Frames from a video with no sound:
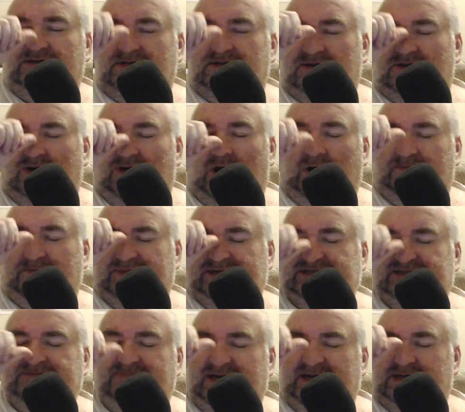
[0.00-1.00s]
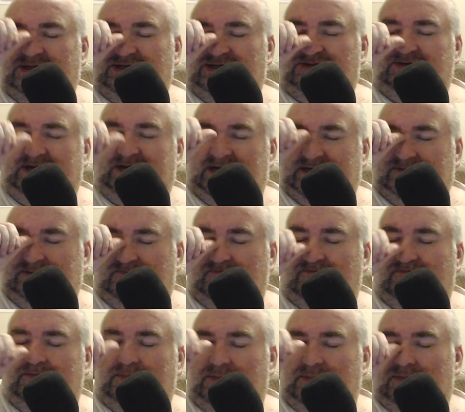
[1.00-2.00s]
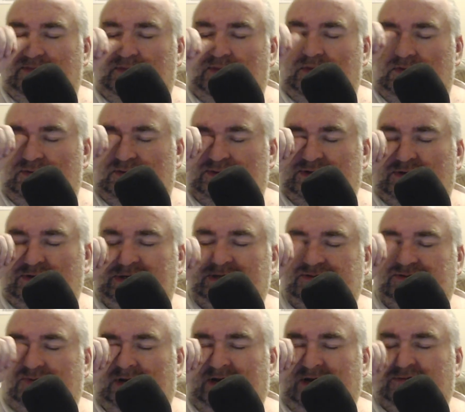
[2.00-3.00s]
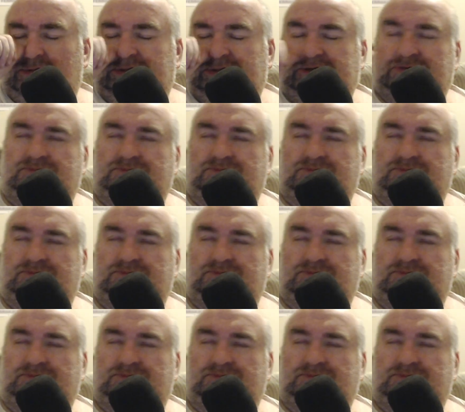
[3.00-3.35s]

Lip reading: RPG Maker Unite. So here's what I would do.